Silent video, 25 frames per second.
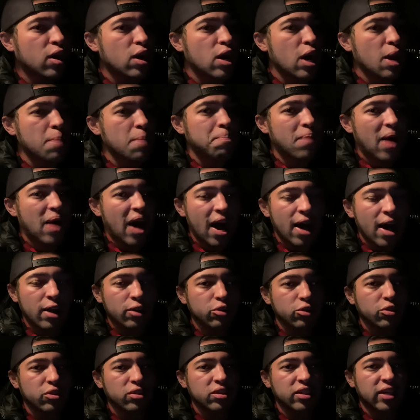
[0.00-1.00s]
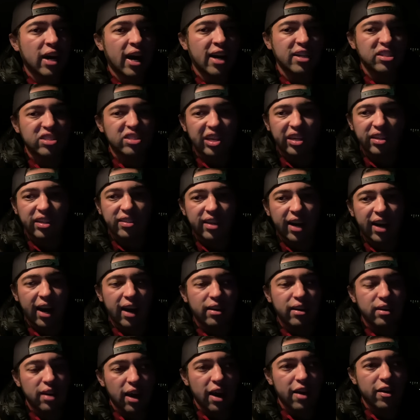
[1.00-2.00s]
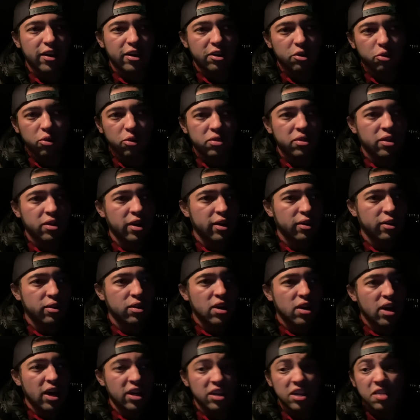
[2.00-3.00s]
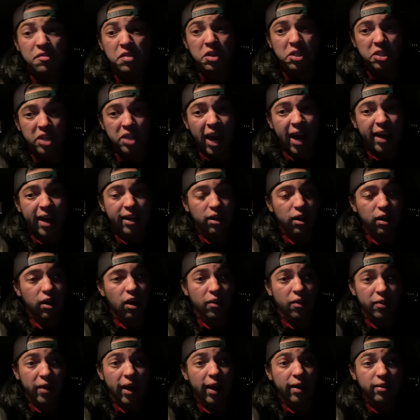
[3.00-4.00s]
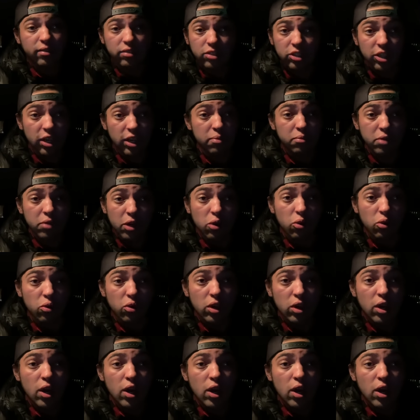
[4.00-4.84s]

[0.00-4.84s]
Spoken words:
and Pollard and guys like that here and there, and even Dak on that same note.